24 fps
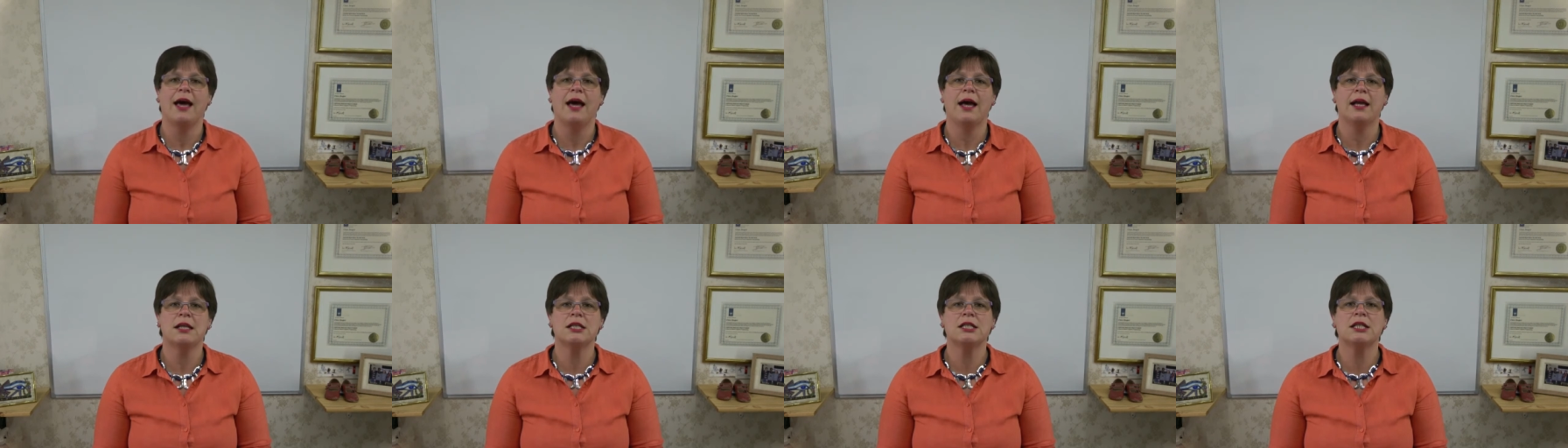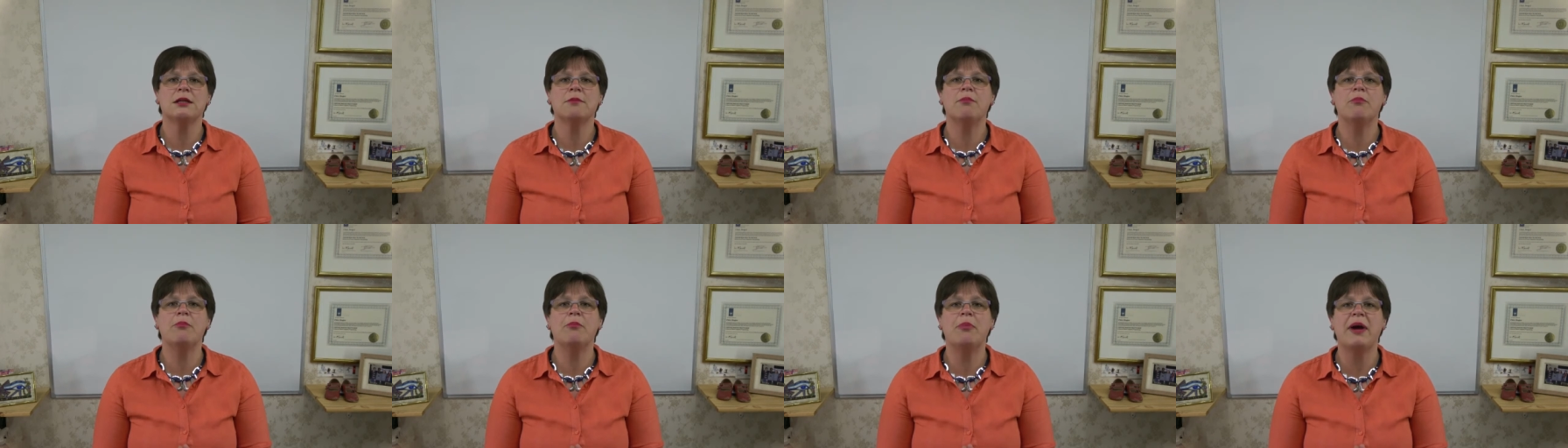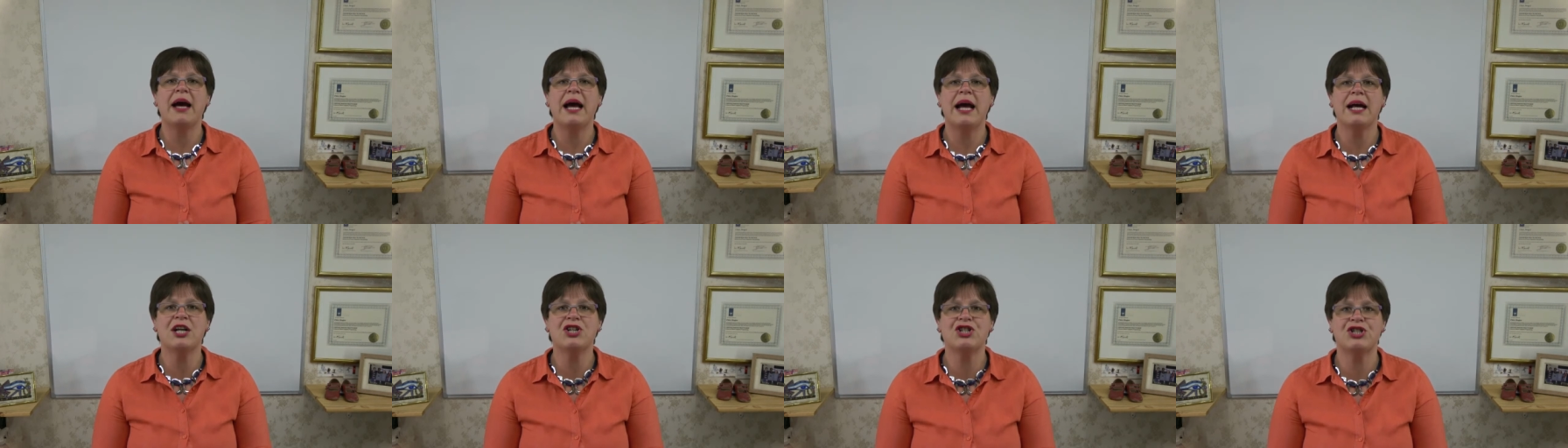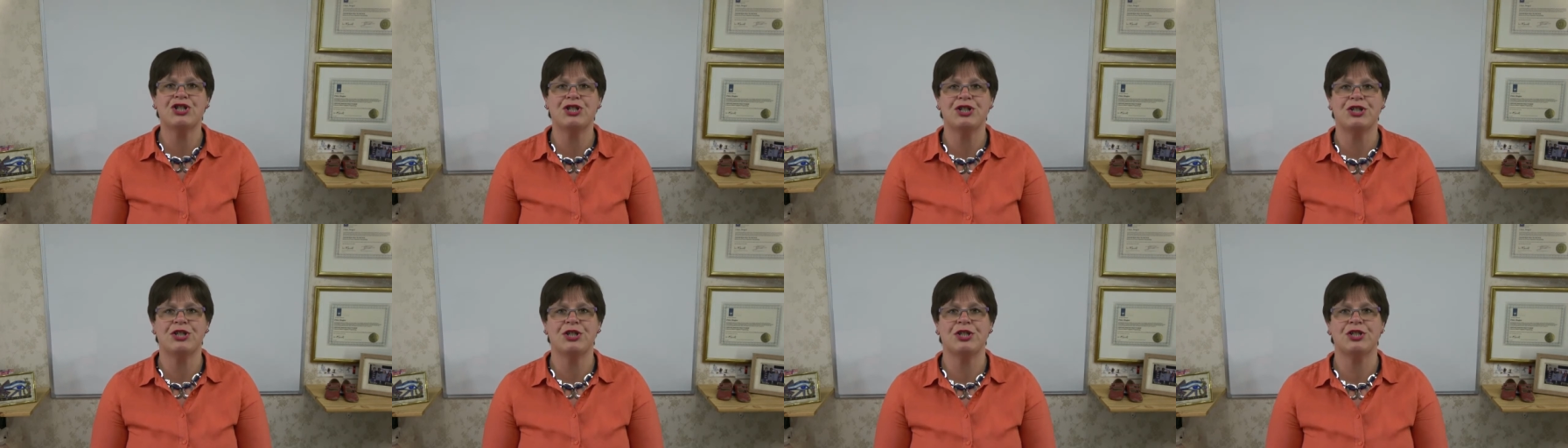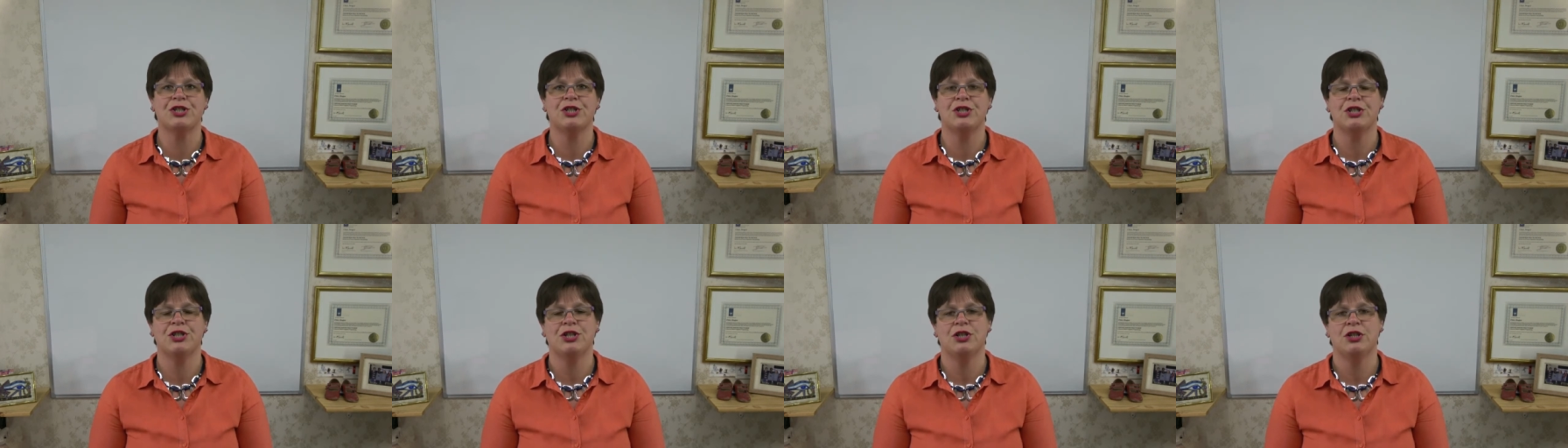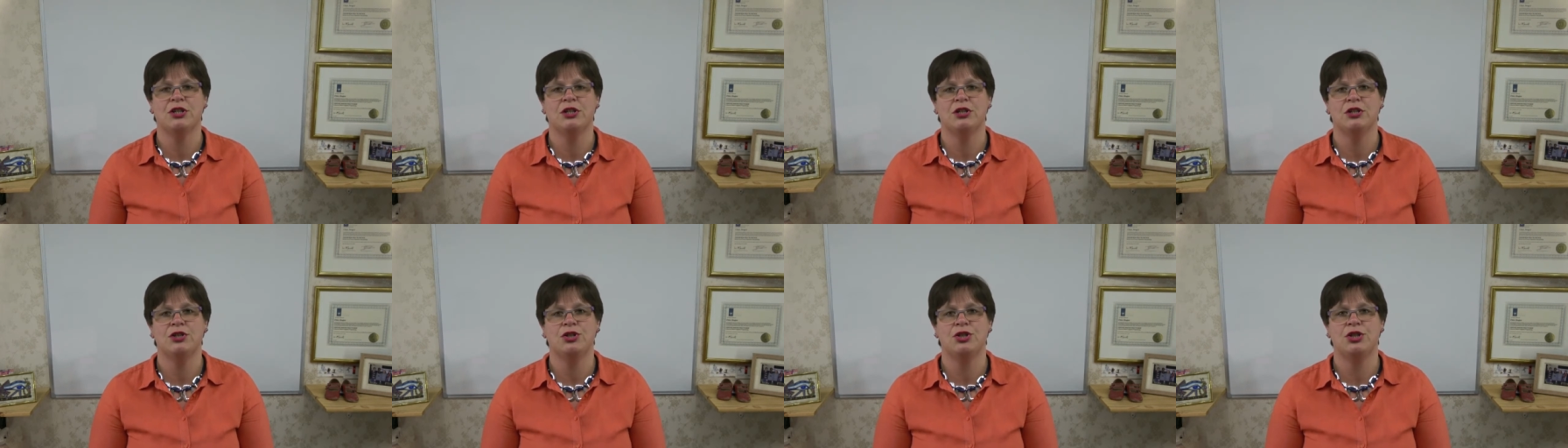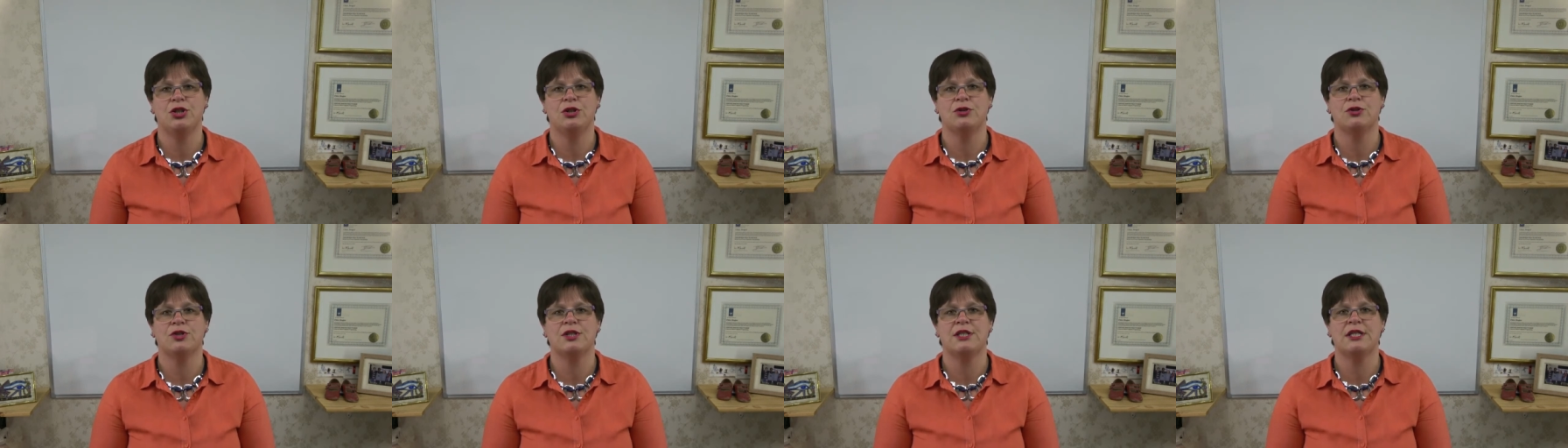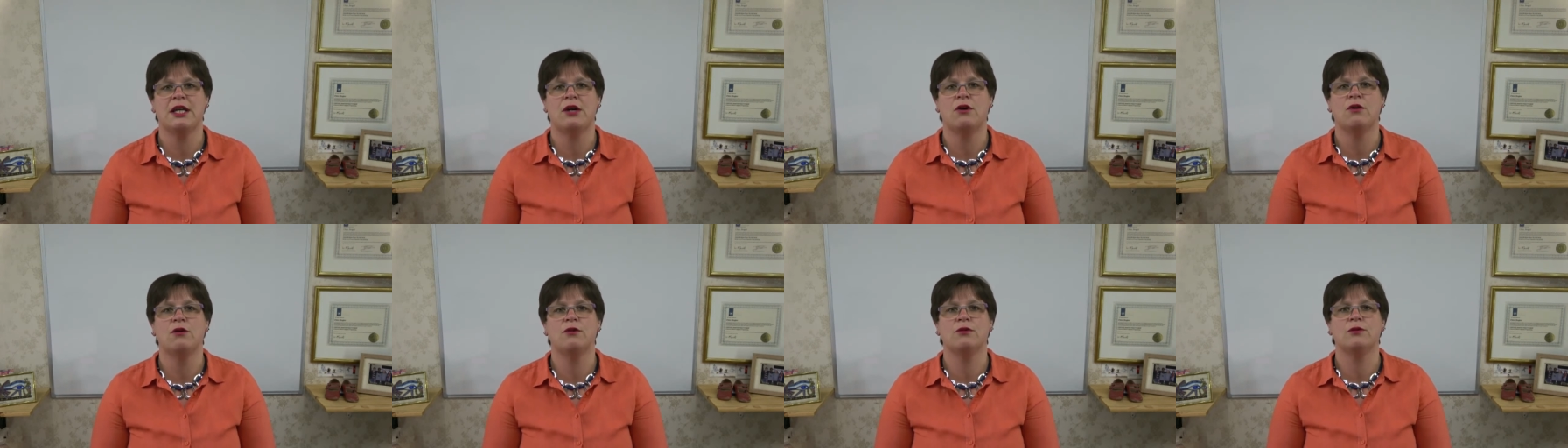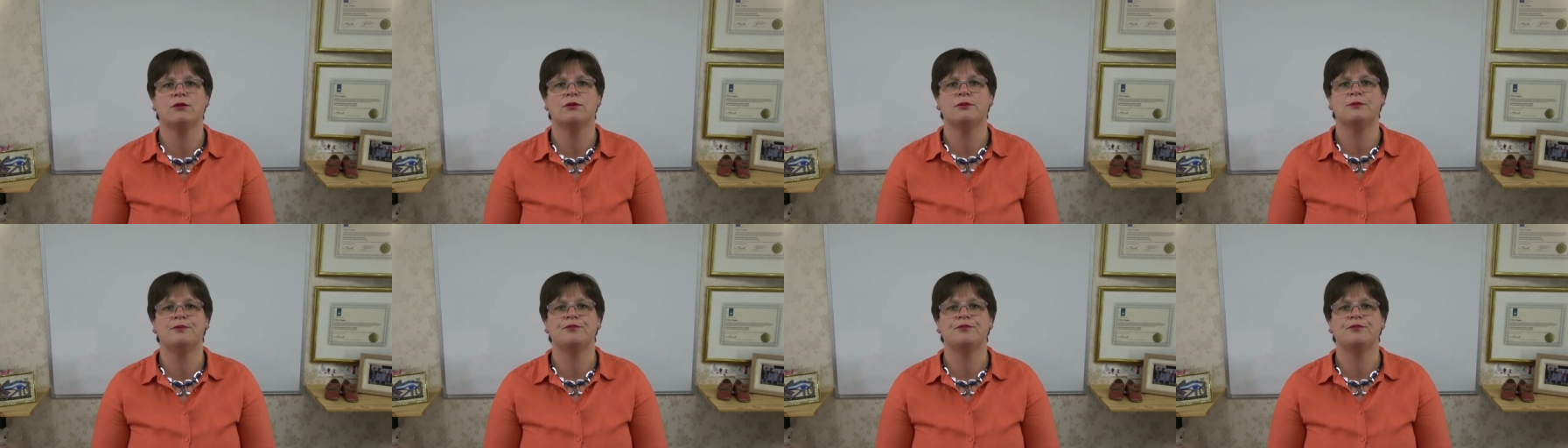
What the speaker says: and compassionate to yourself.